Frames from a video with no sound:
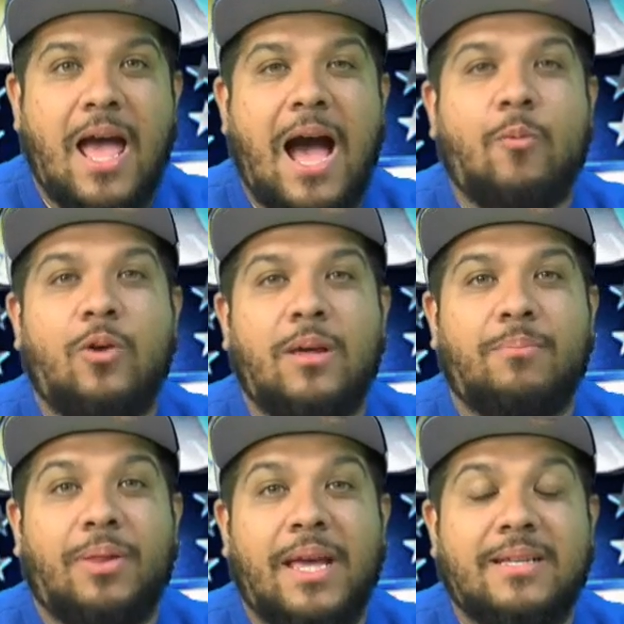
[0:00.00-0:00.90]
I
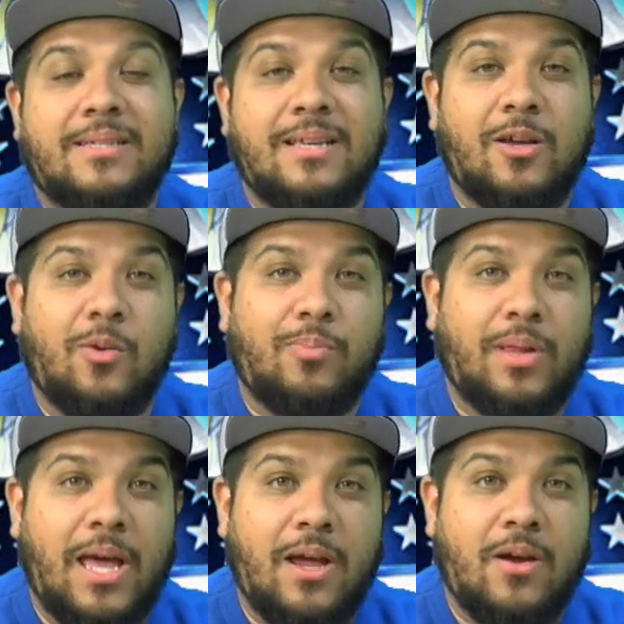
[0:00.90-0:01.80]
wouldn't play a single
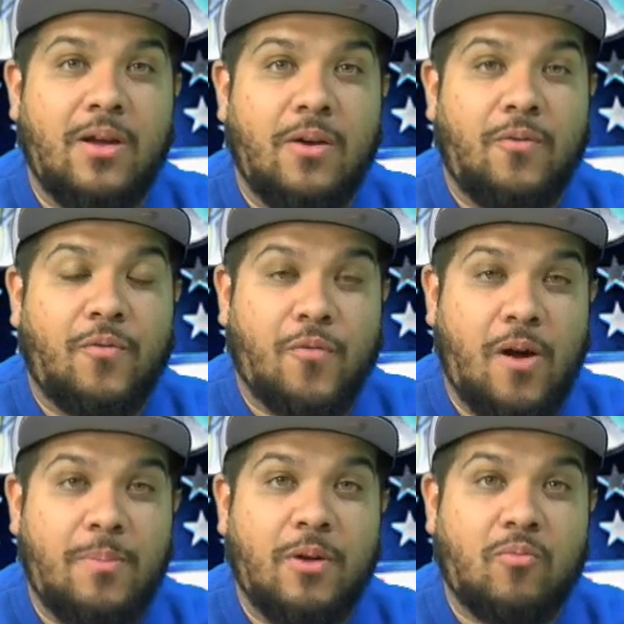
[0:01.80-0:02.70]
player
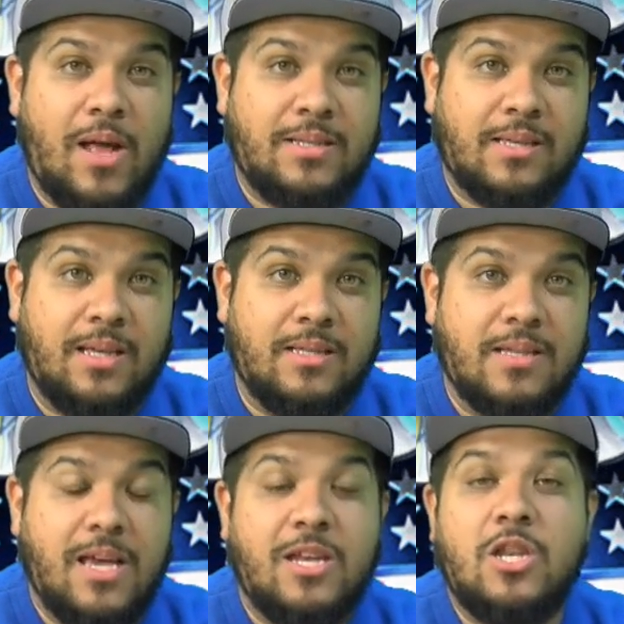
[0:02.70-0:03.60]
from the
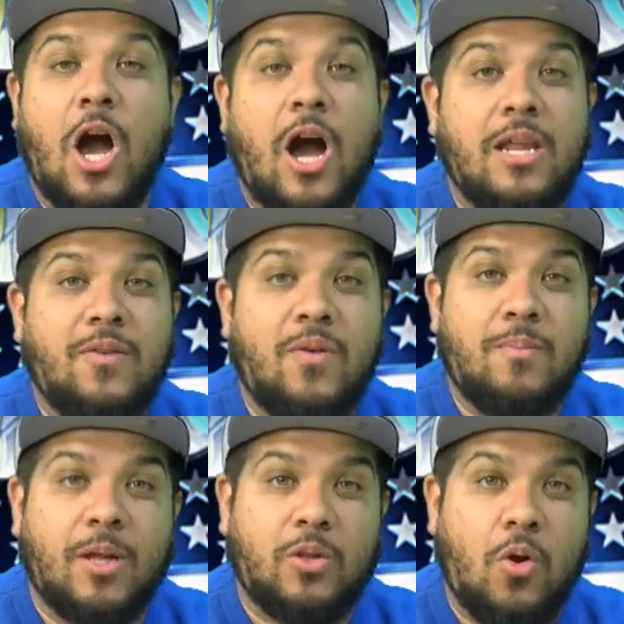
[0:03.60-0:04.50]
Redskins, not even
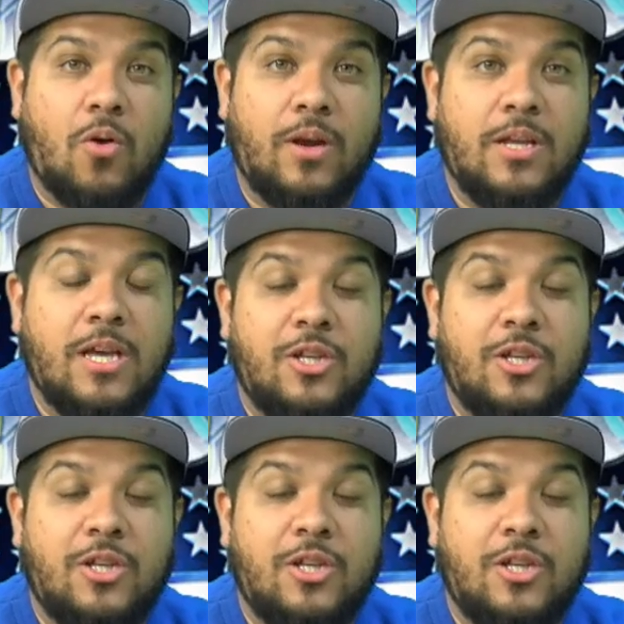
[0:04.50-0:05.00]
McLaurin,